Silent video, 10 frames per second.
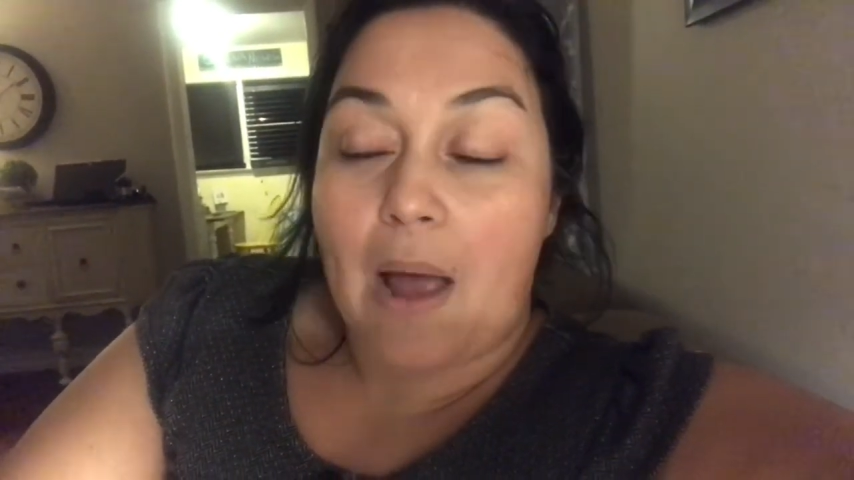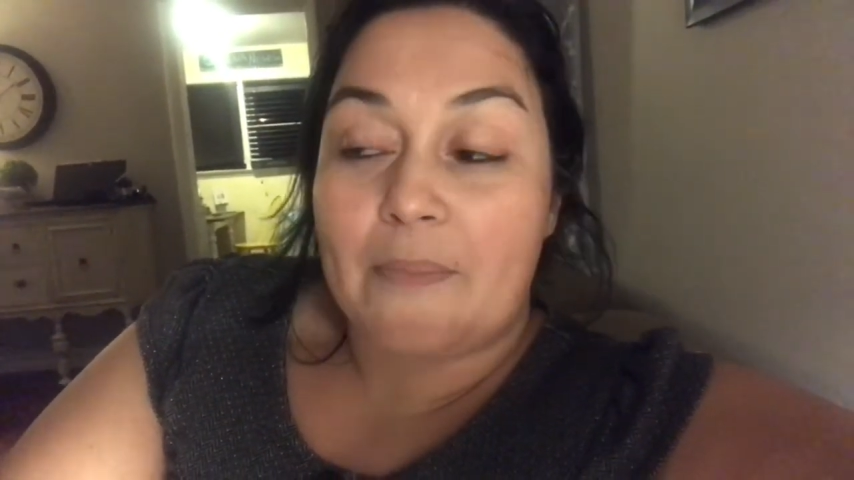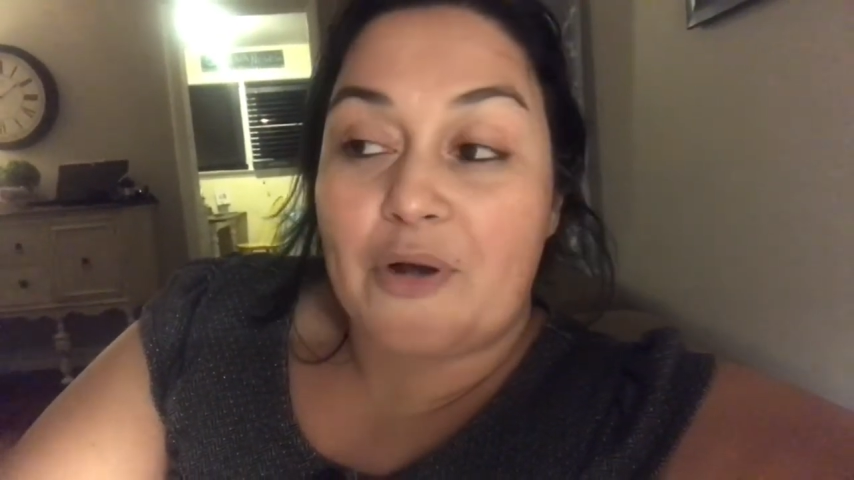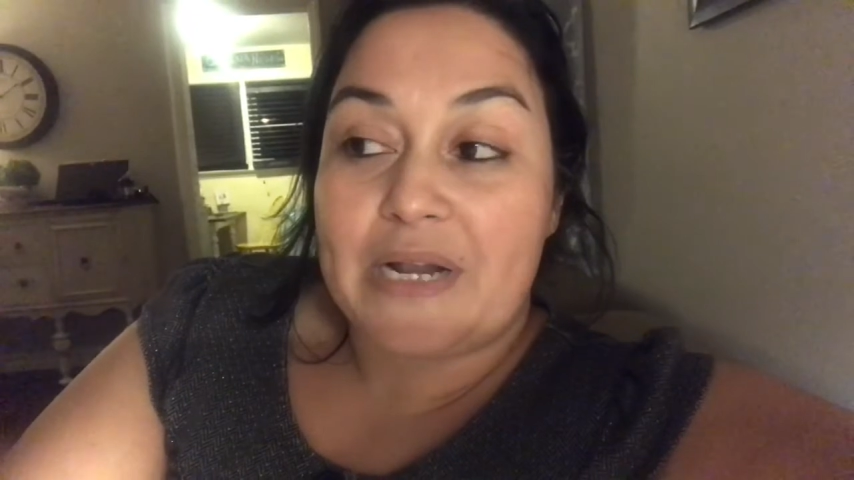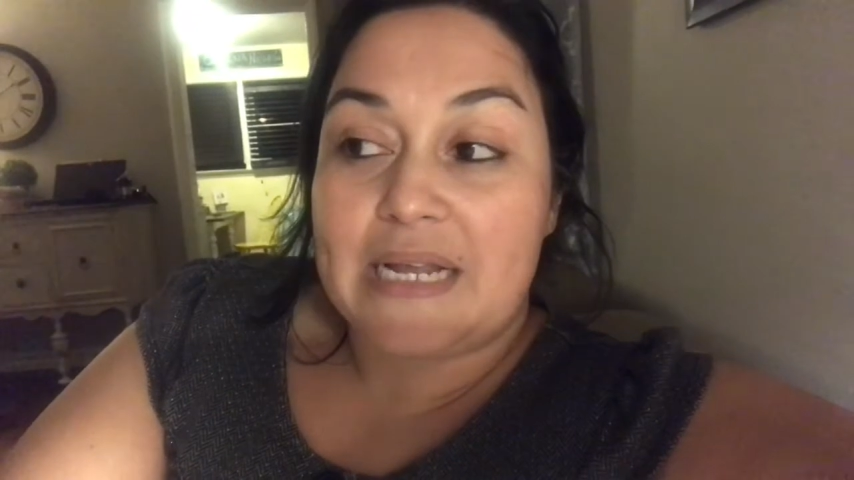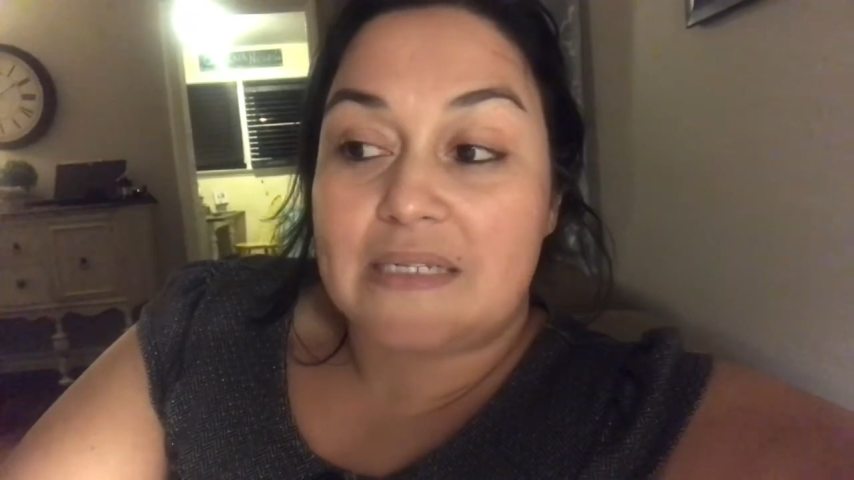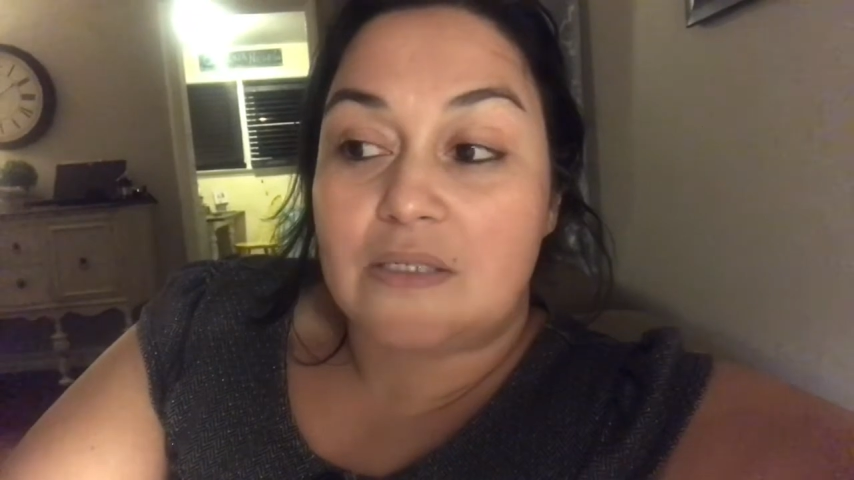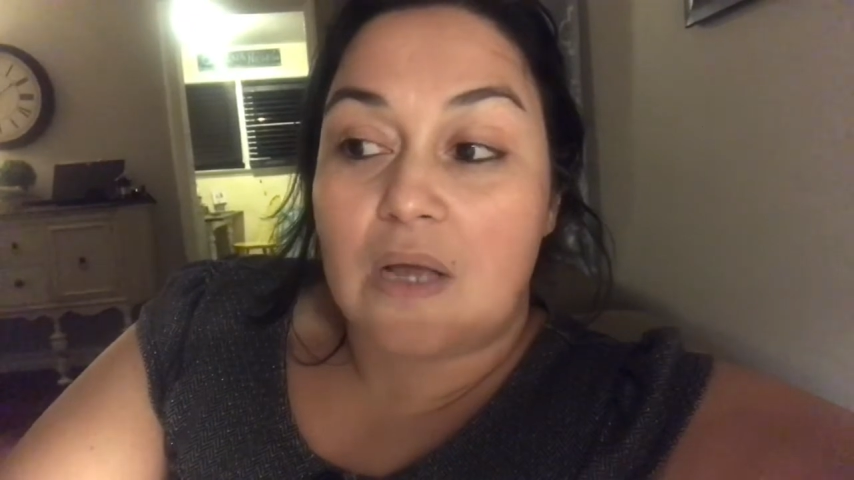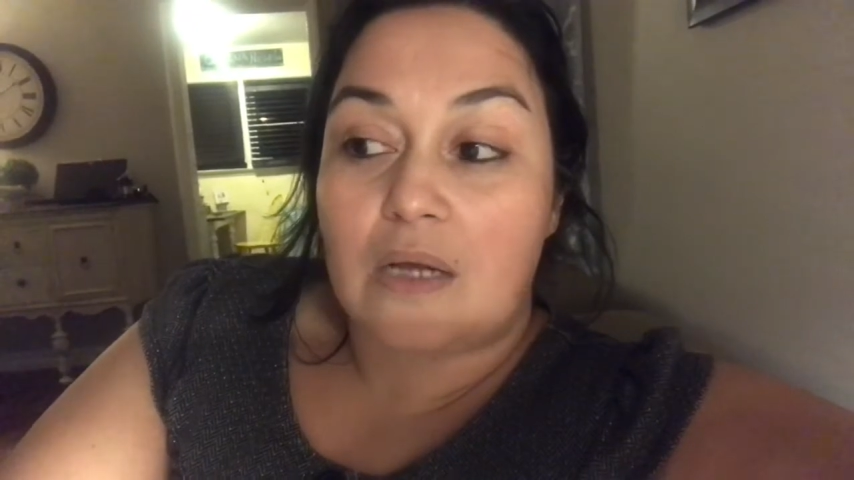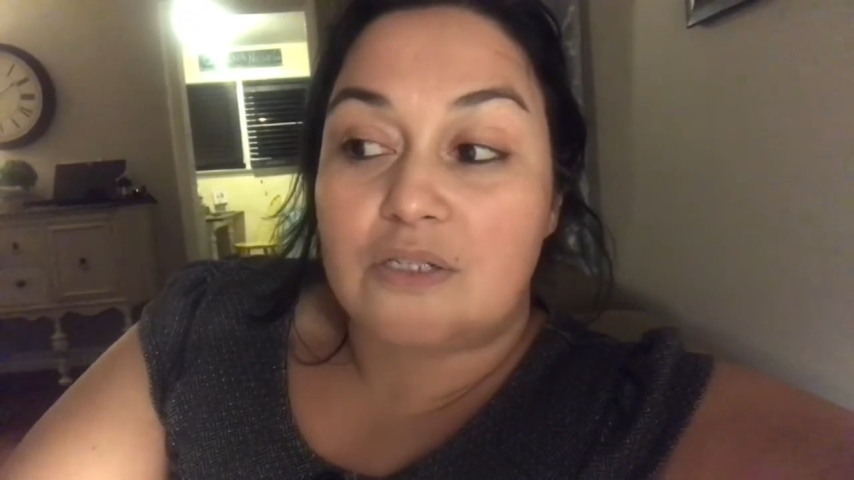I'm learning
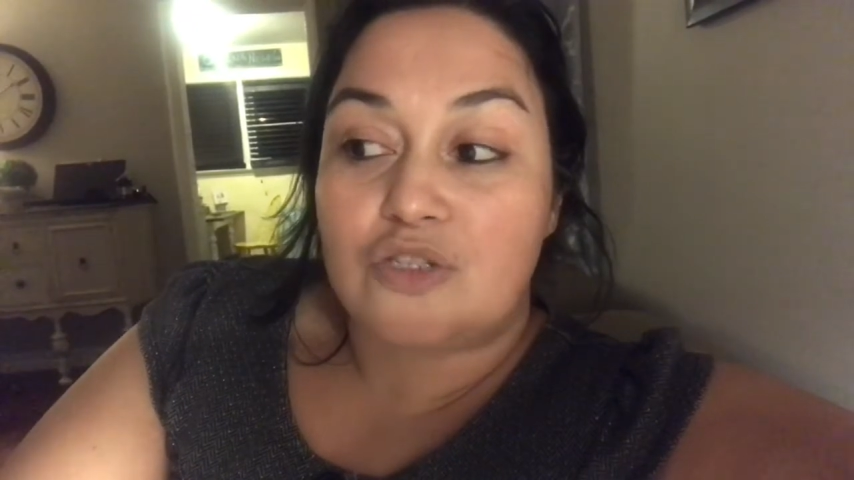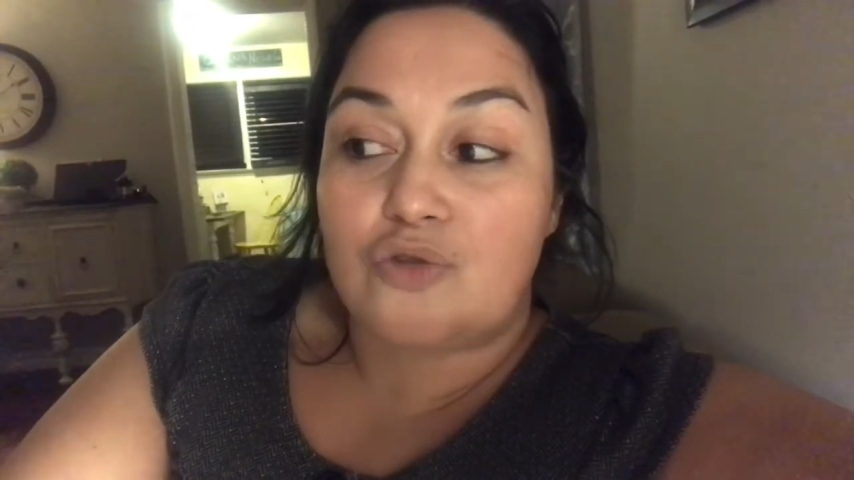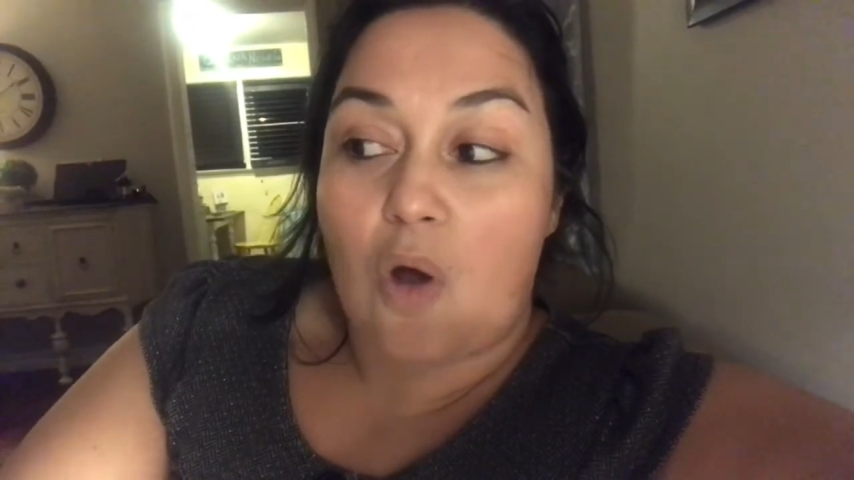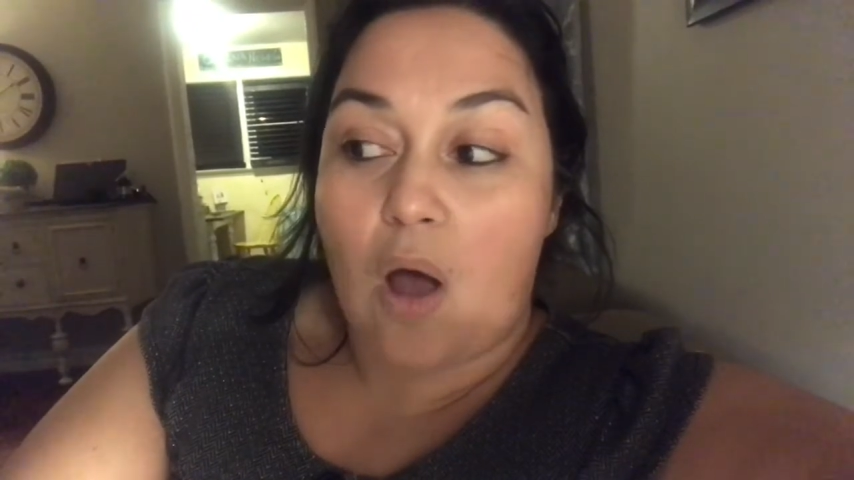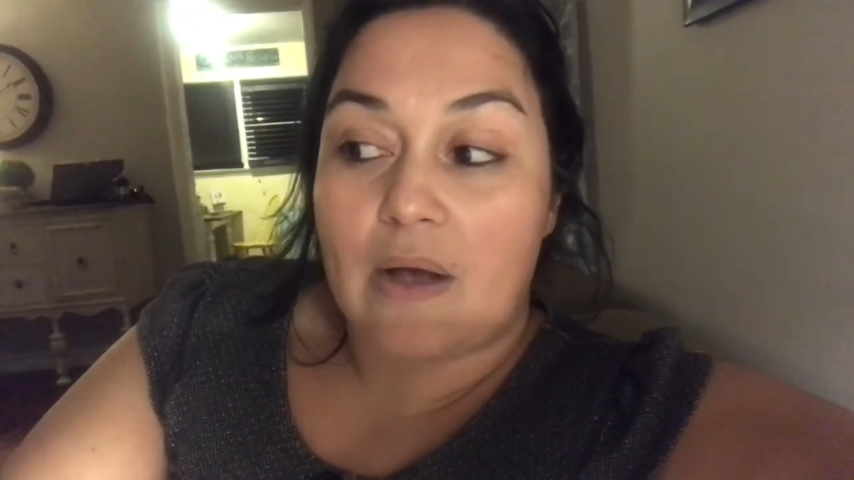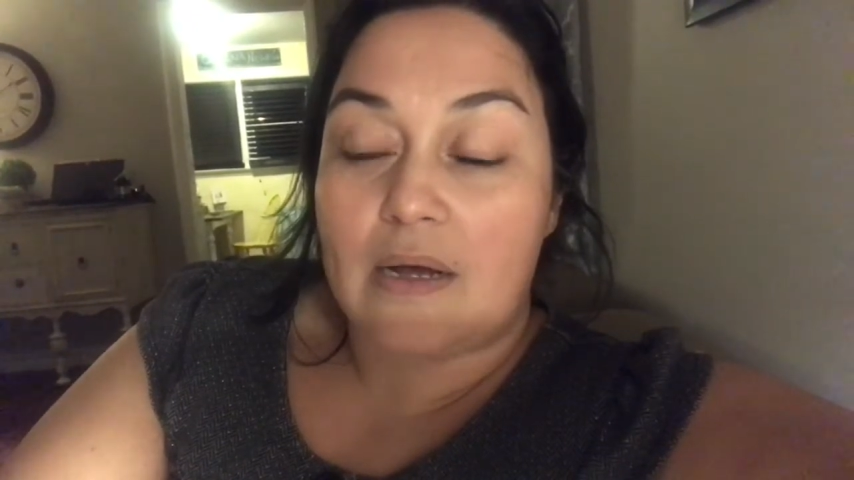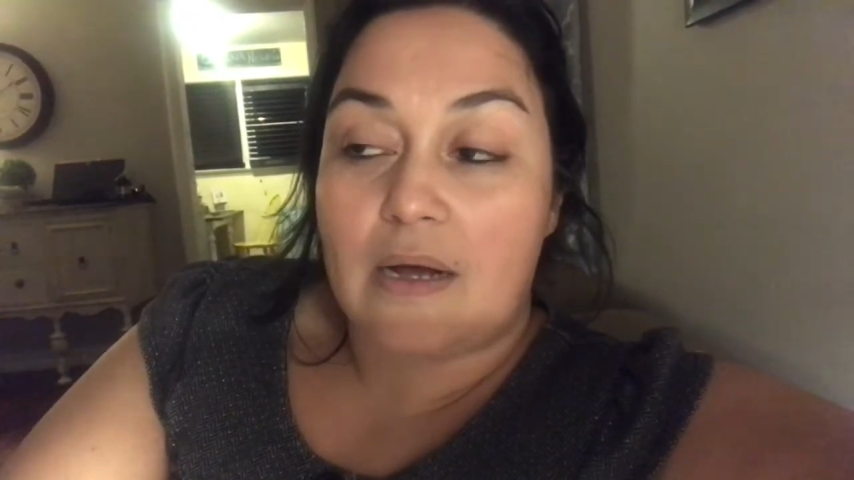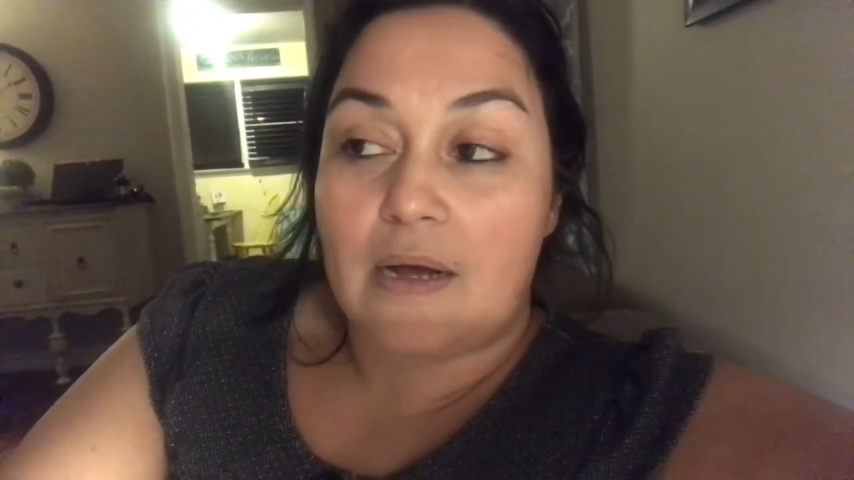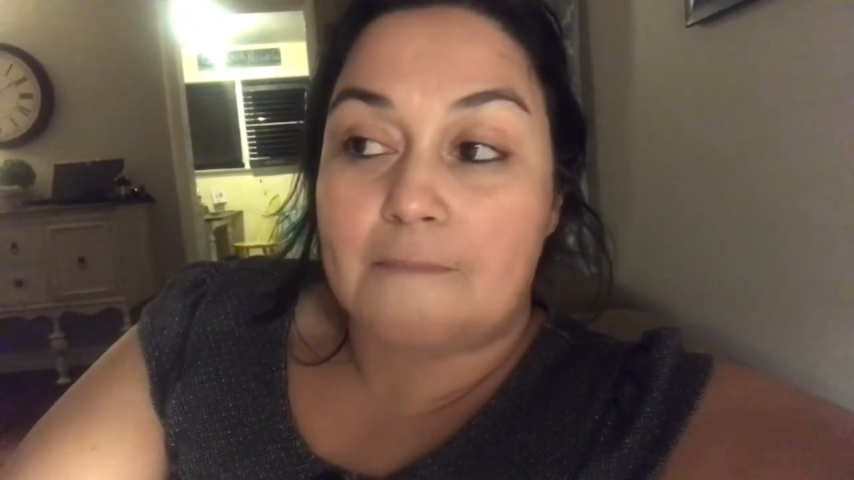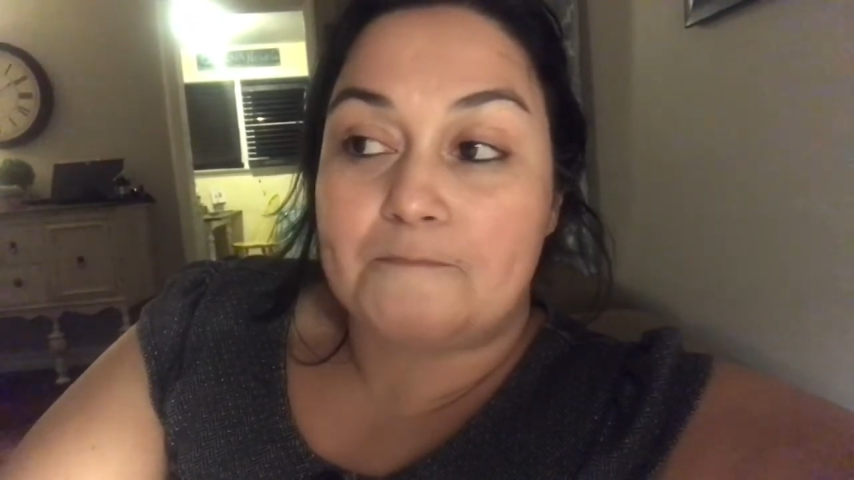his uh, strong,
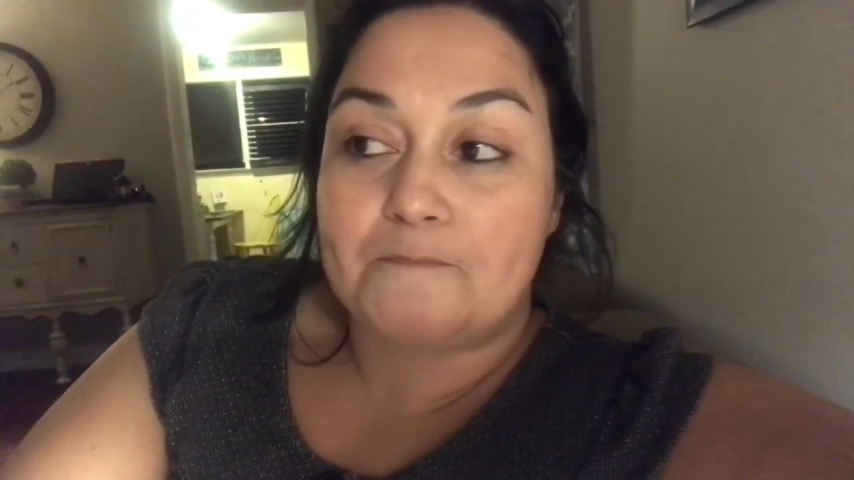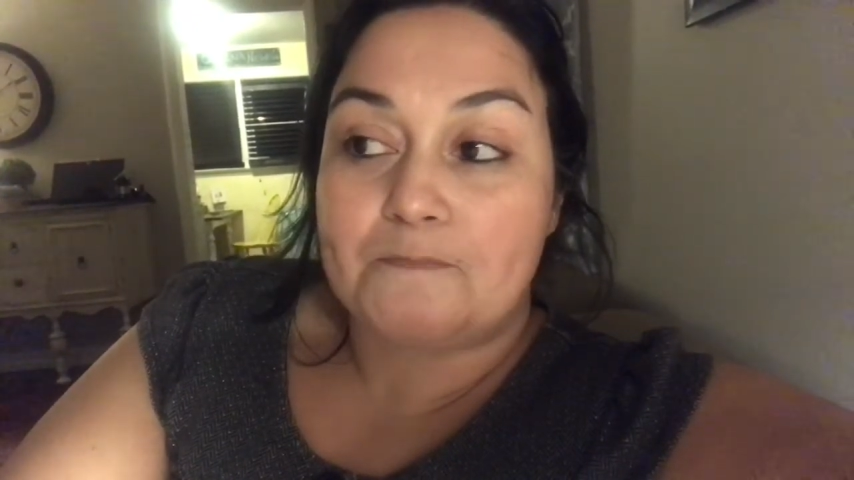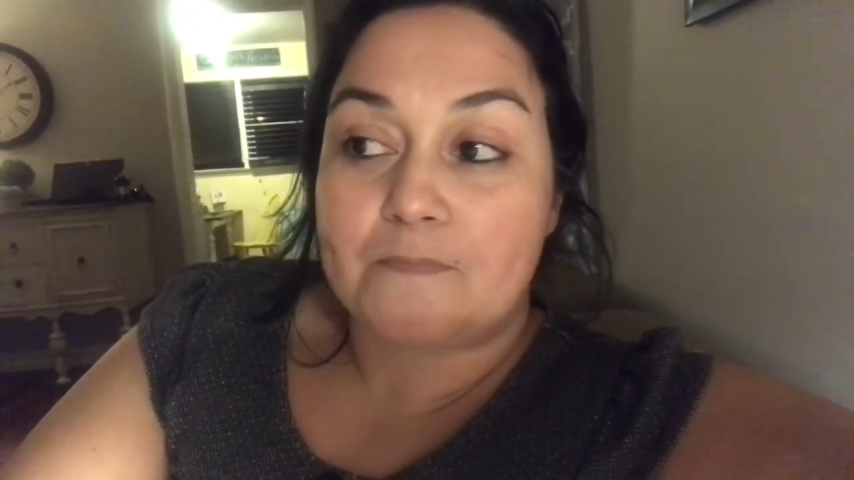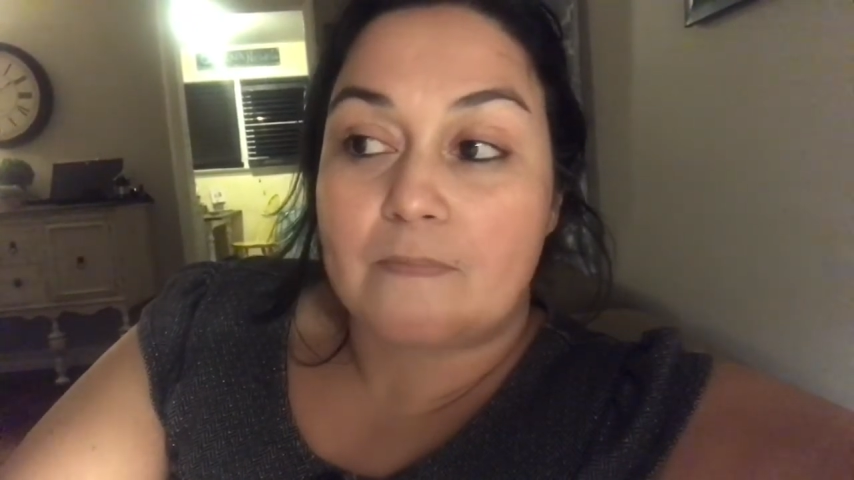um,